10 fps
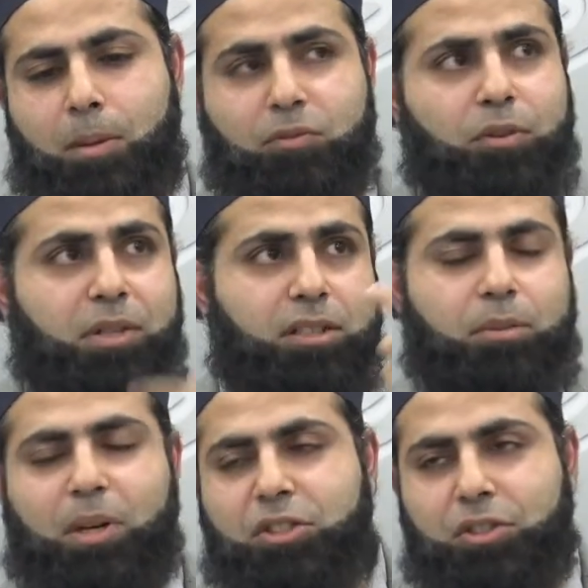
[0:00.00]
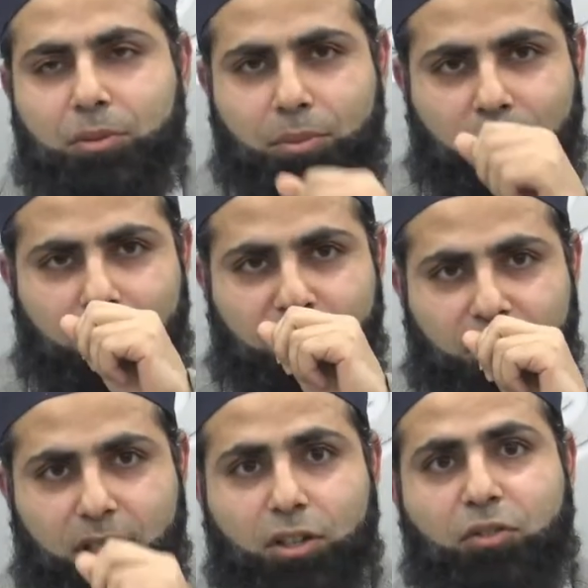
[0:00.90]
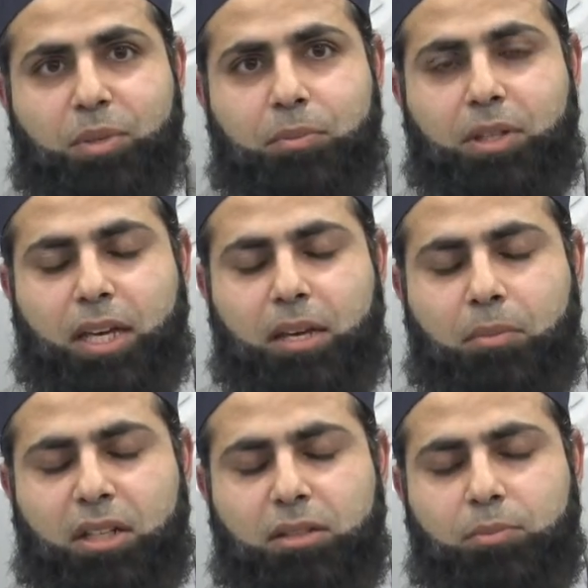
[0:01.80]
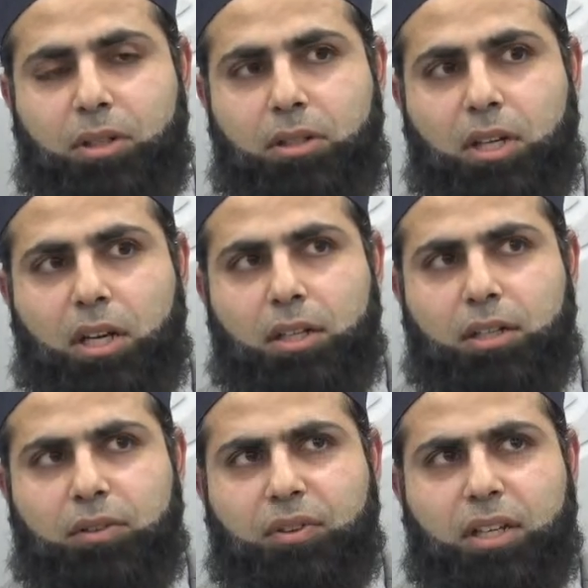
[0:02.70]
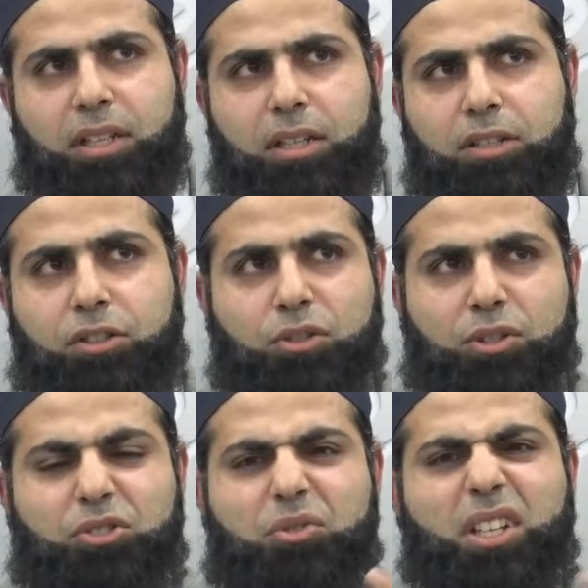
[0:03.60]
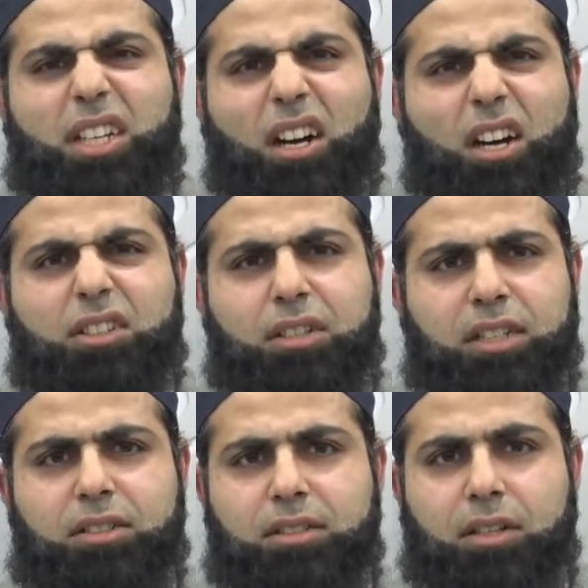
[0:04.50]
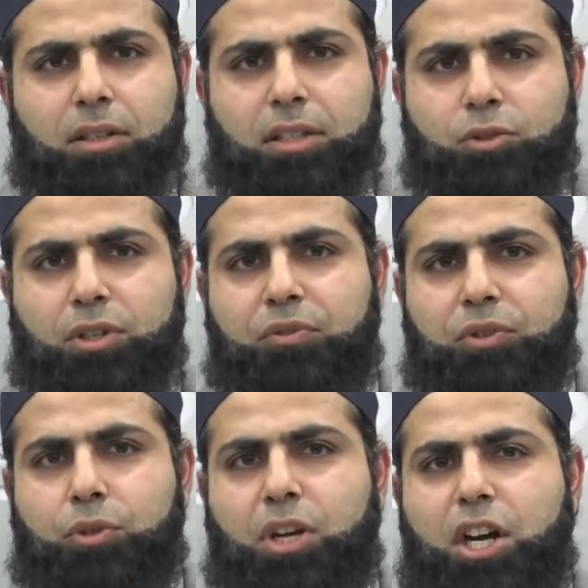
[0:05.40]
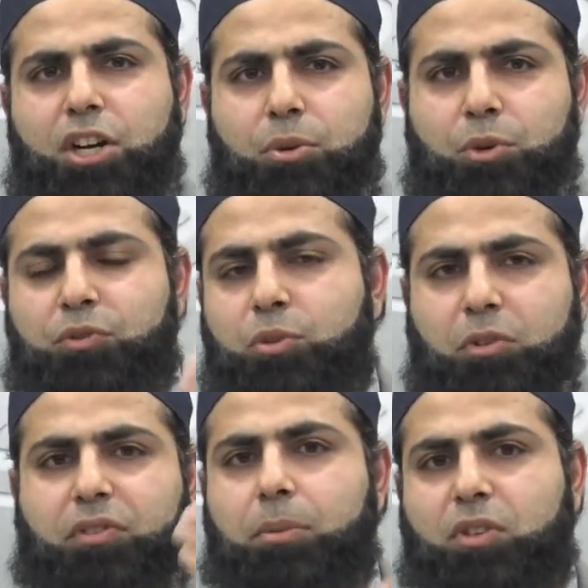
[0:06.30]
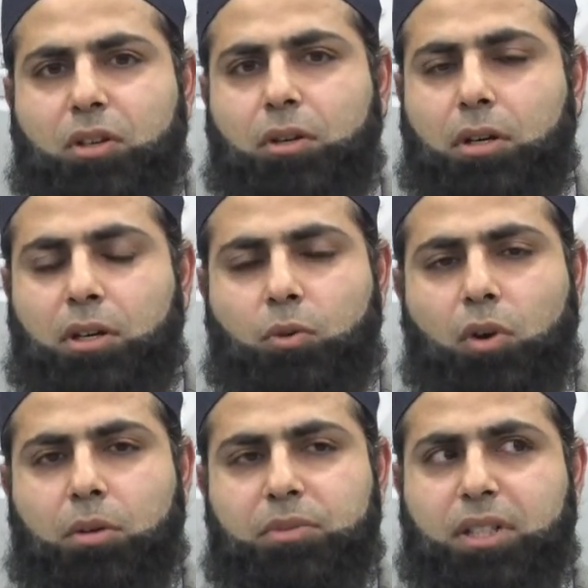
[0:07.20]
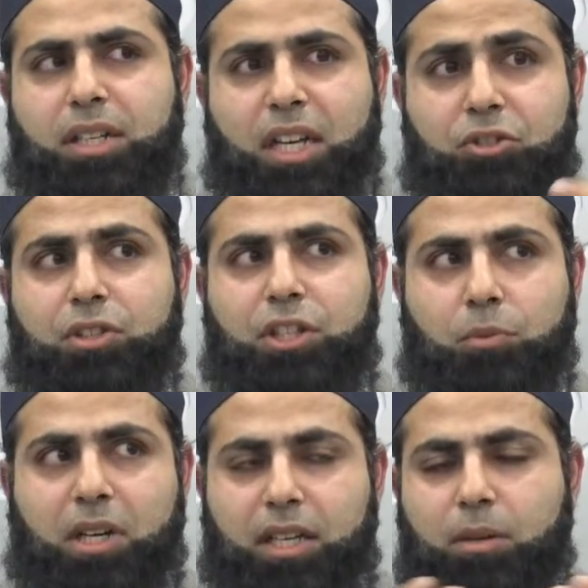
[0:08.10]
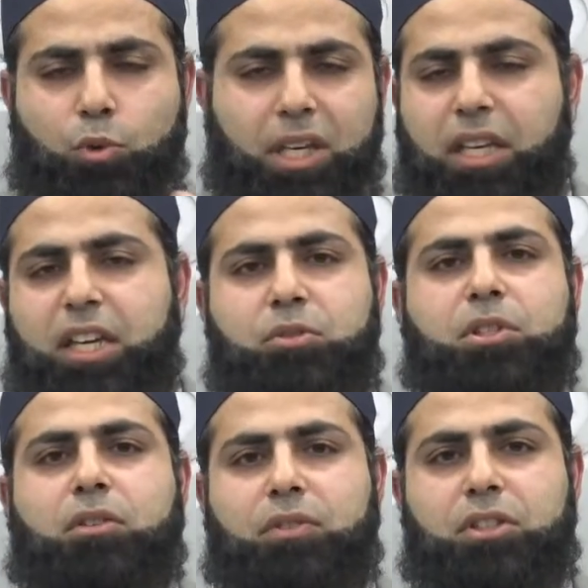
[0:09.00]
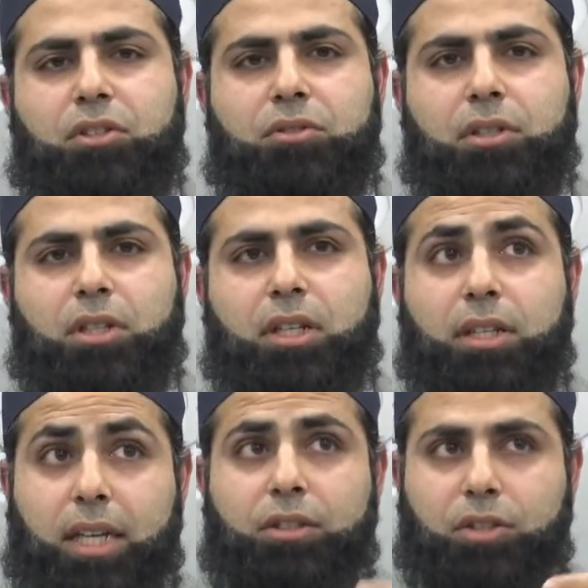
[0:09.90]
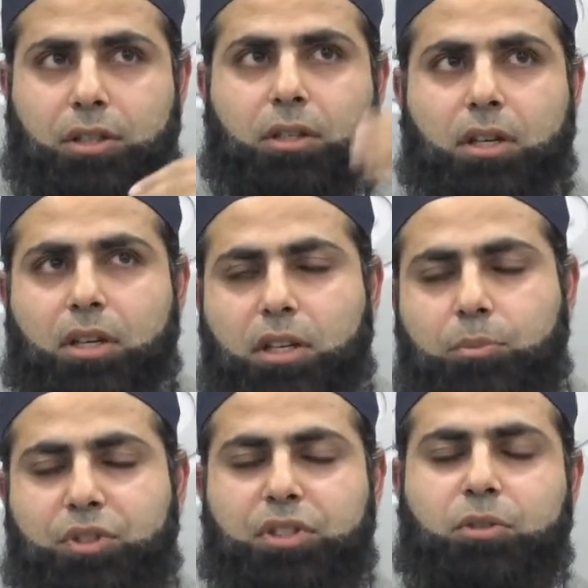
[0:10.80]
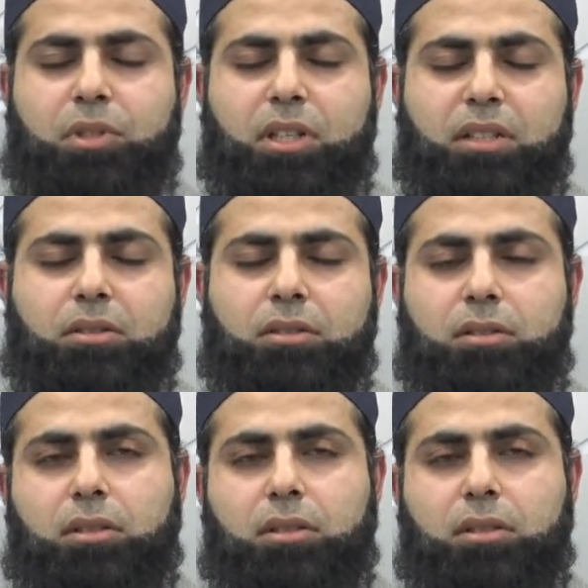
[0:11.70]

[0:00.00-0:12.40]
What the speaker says: For me, it's a passion, but for a lot of people hate maths, but they find it, it's really hard unnecessarily. So if you remove some of them qualms, then naturally you might get more engagement of the children, and then you can proceed with your lessons.